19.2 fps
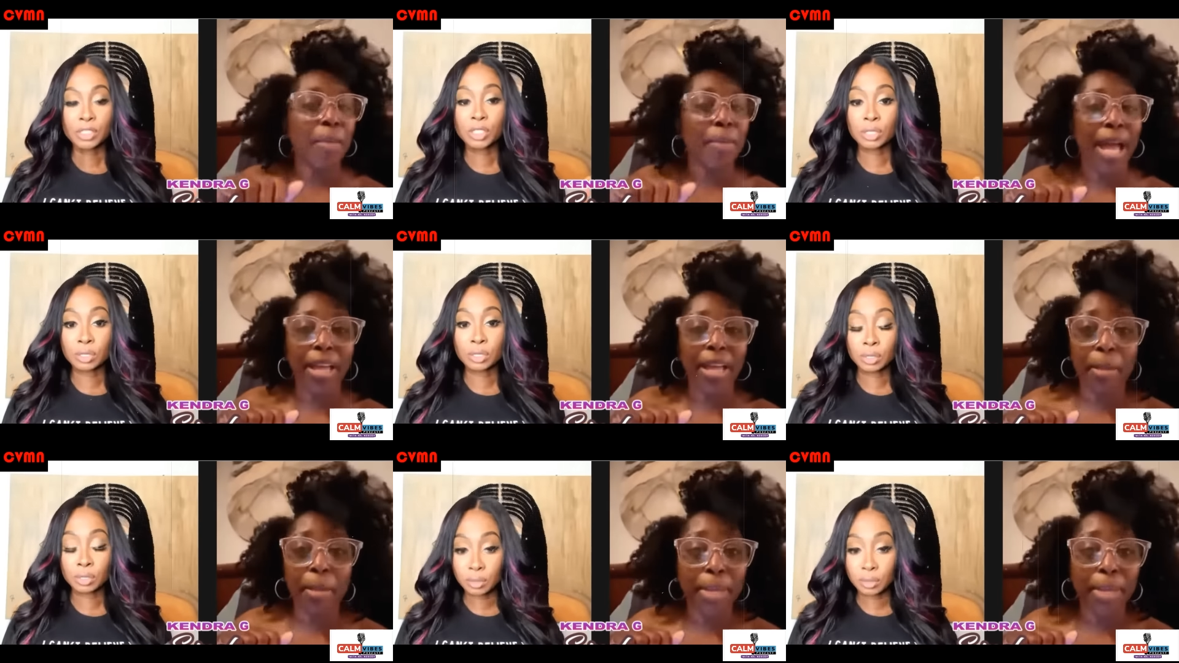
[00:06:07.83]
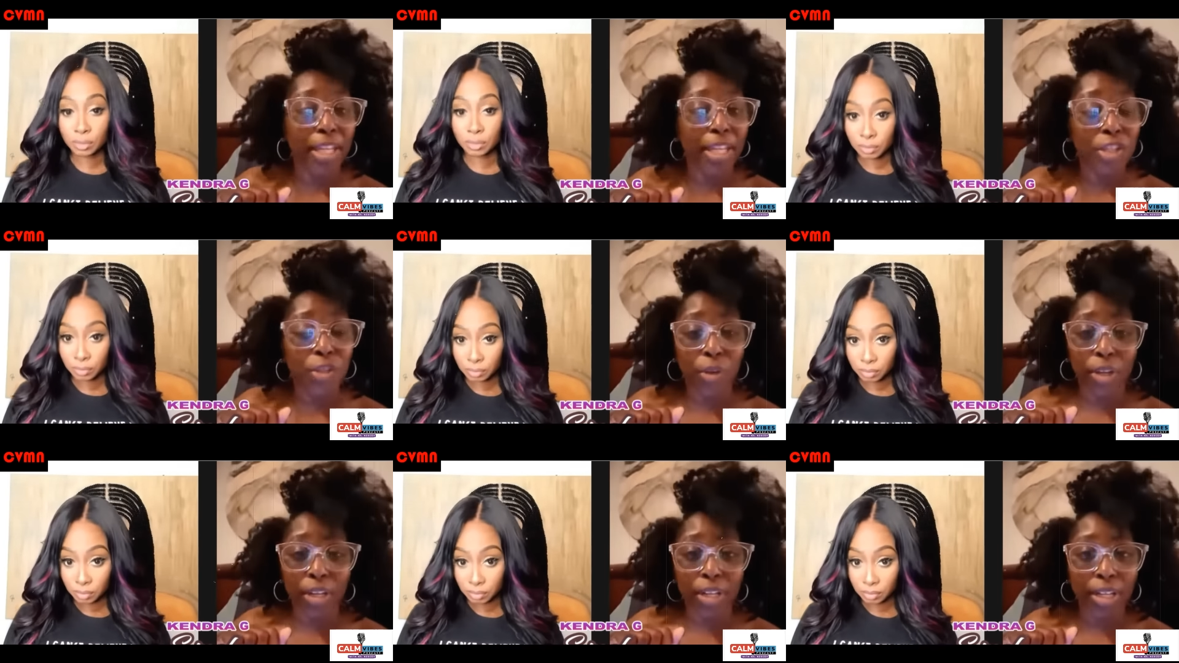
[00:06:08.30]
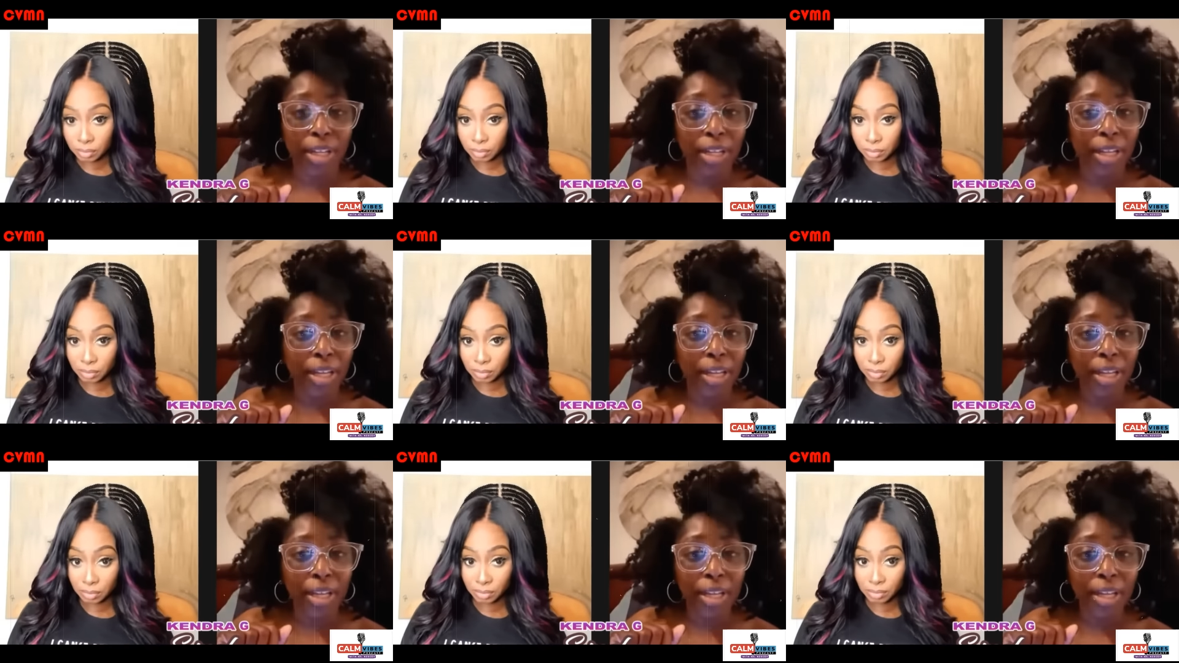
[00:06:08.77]
Speaker 1: about him, Kendra.
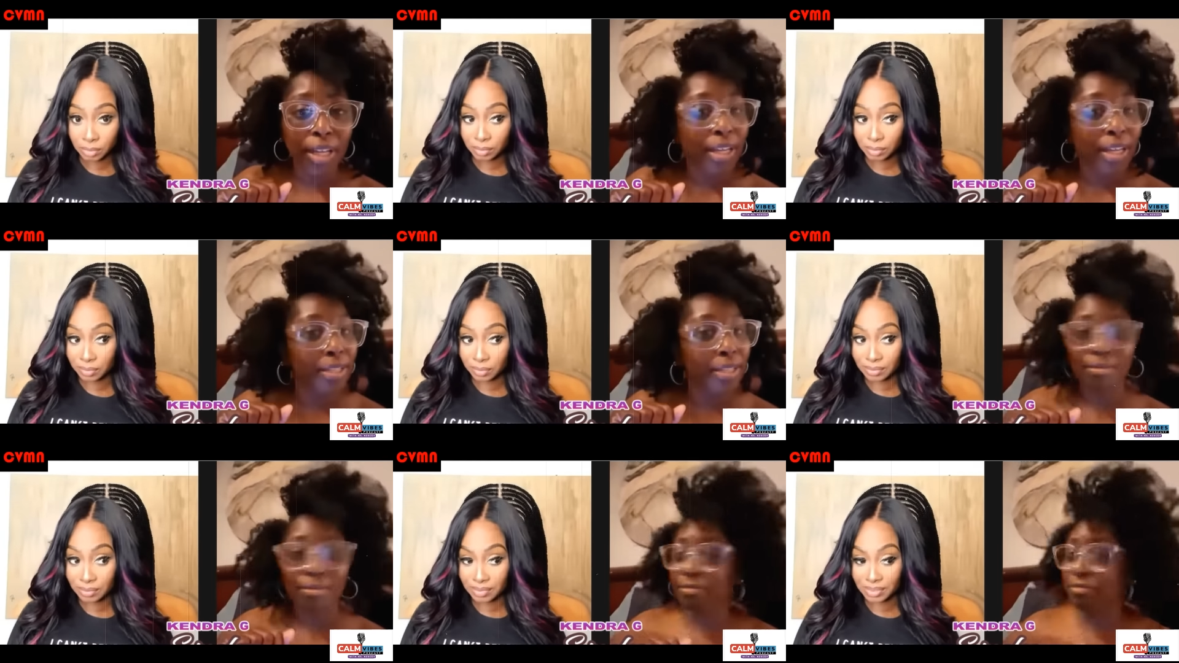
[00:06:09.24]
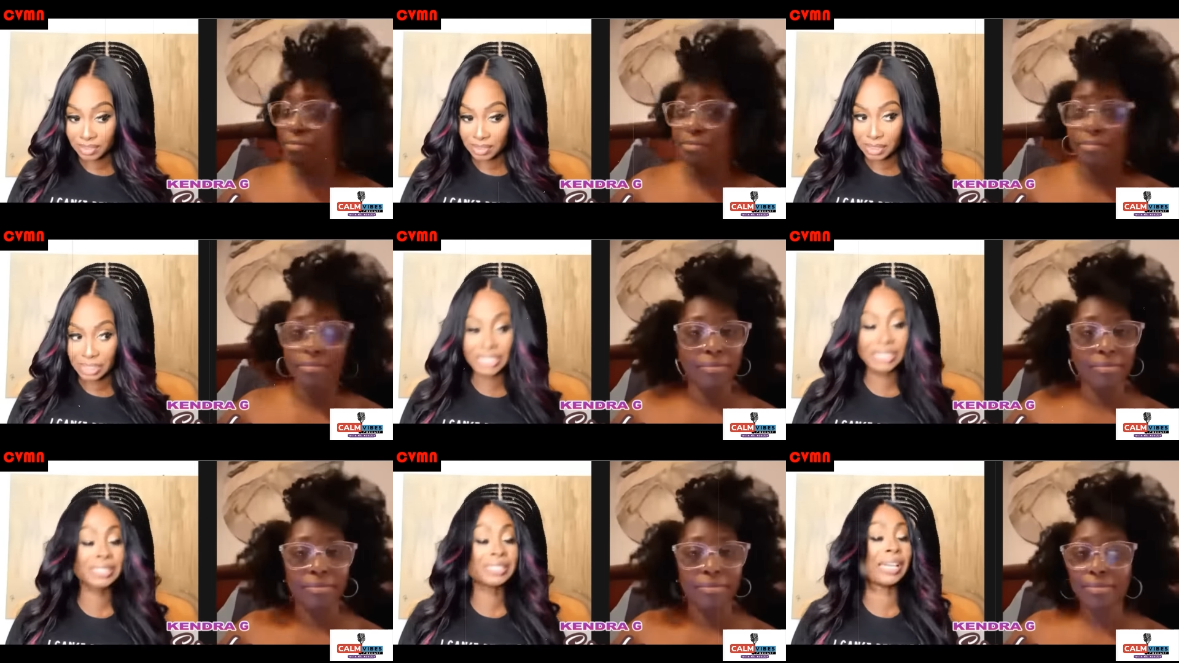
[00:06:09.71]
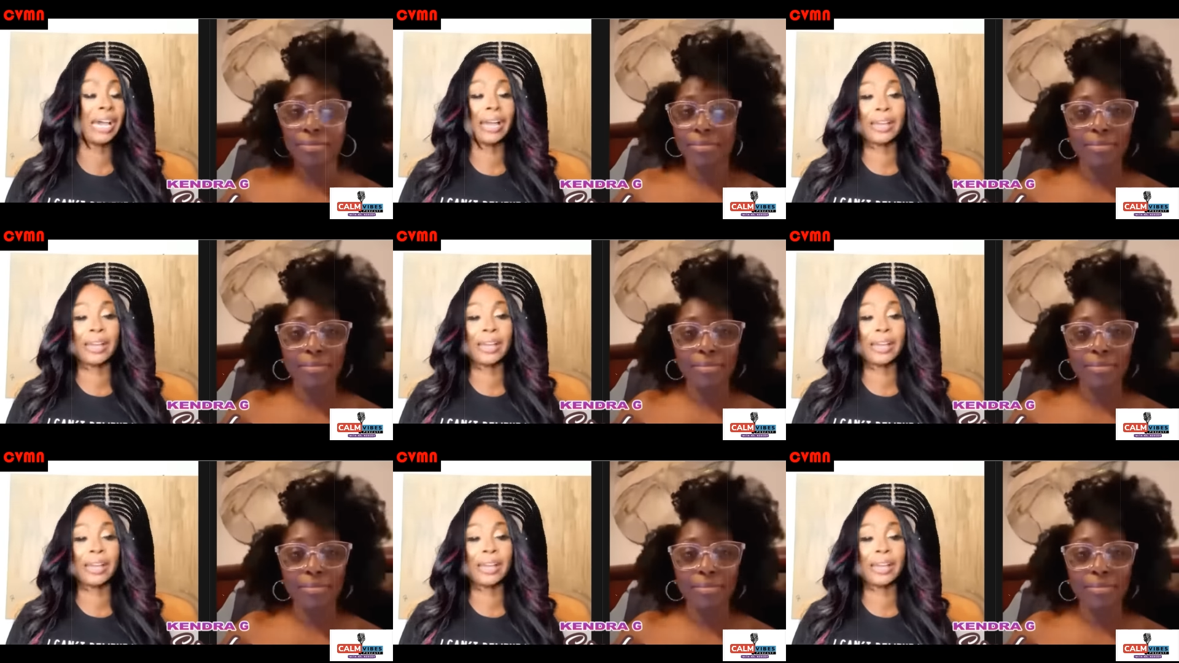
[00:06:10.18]
Mm-mm.